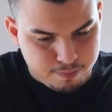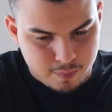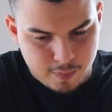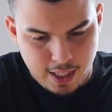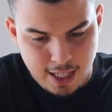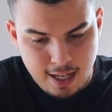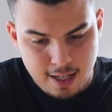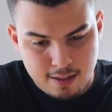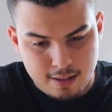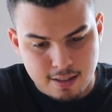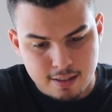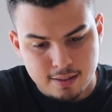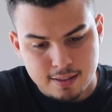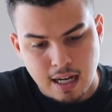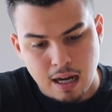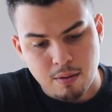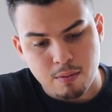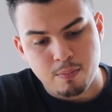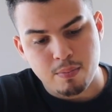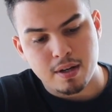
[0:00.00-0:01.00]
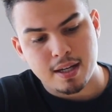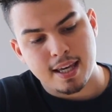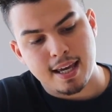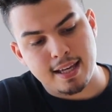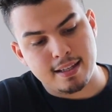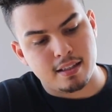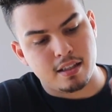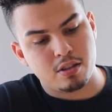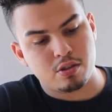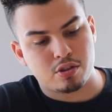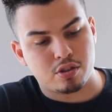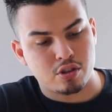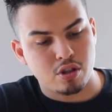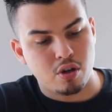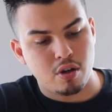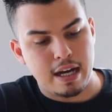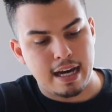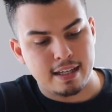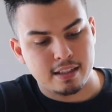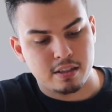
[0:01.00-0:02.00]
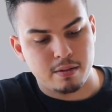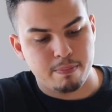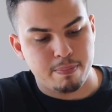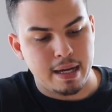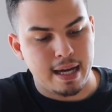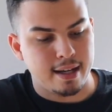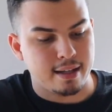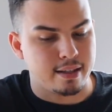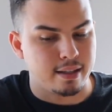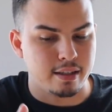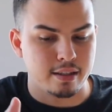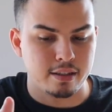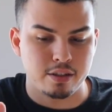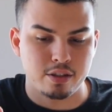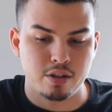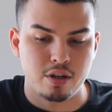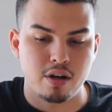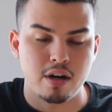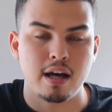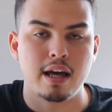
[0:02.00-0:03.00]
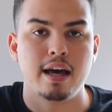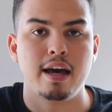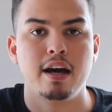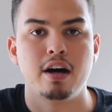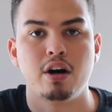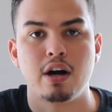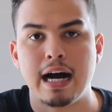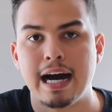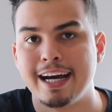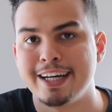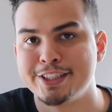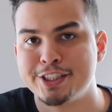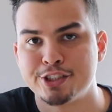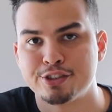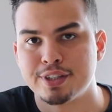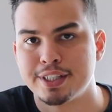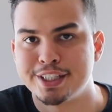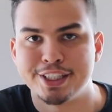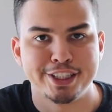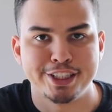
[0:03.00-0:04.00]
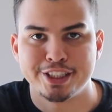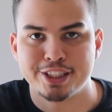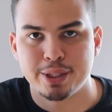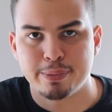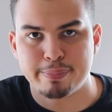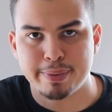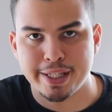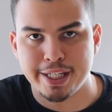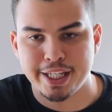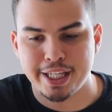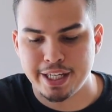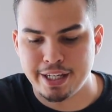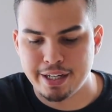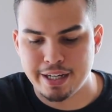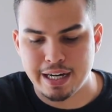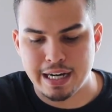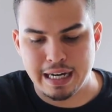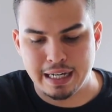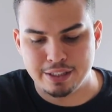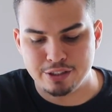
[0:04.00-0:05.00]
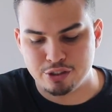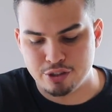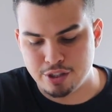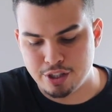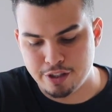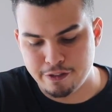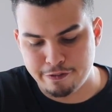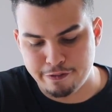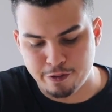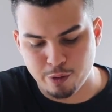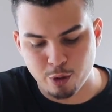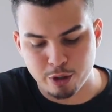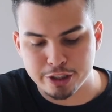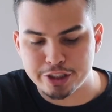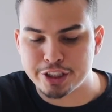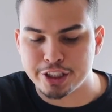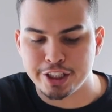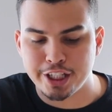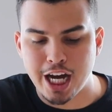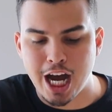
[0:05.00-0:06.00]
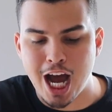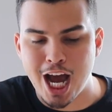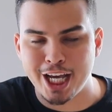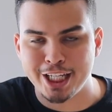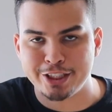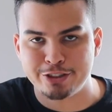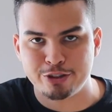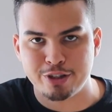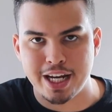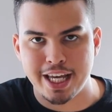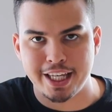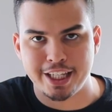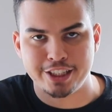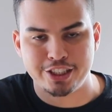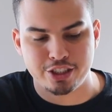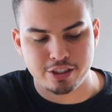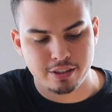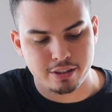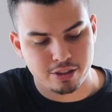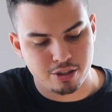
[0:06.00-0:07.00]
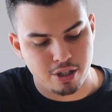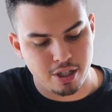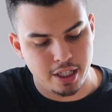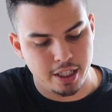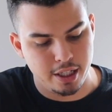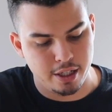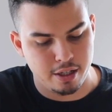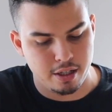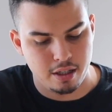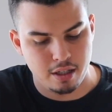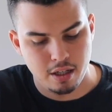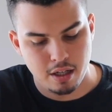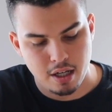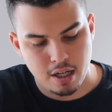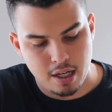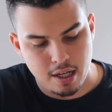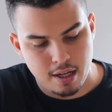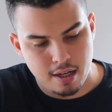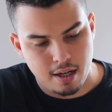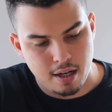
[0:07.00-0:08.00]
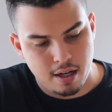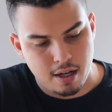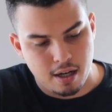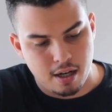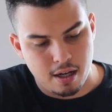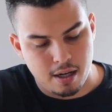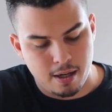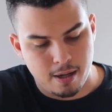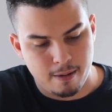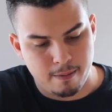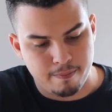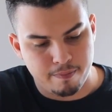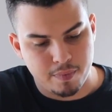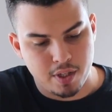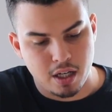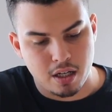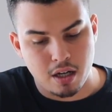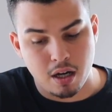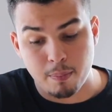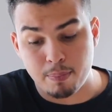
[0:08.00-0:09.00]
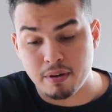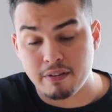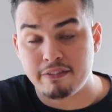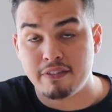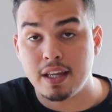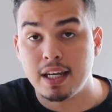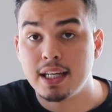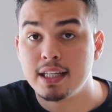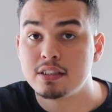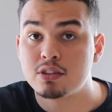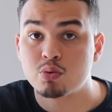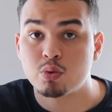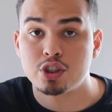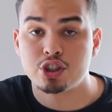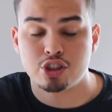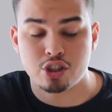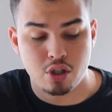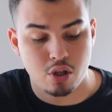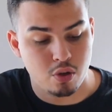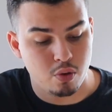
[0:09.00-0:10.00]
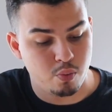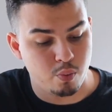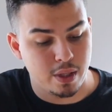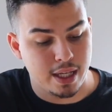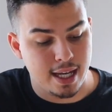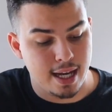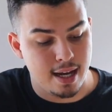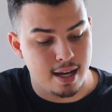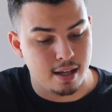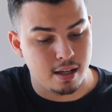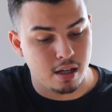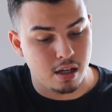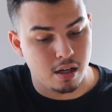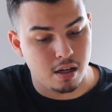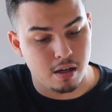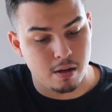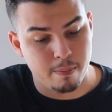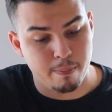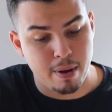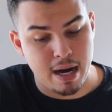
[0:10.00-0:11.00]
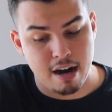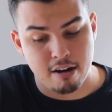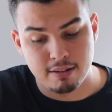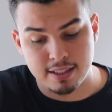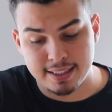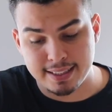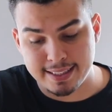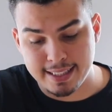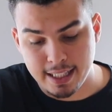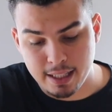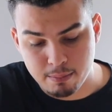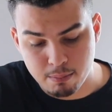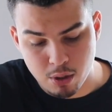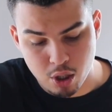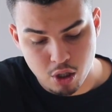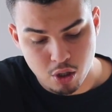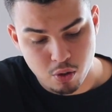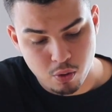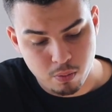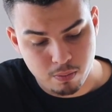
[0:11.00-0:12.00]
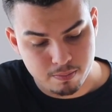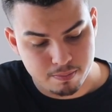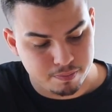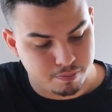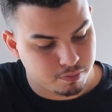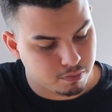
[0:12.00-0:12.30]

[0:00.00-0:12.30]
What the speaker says: yeah, this comic book, it was so action-packed. You know, Hell Hydra is up in here. Hydra, the Force, the Hydra agents are here. A couple of villains were shown. We got Baron Zemo.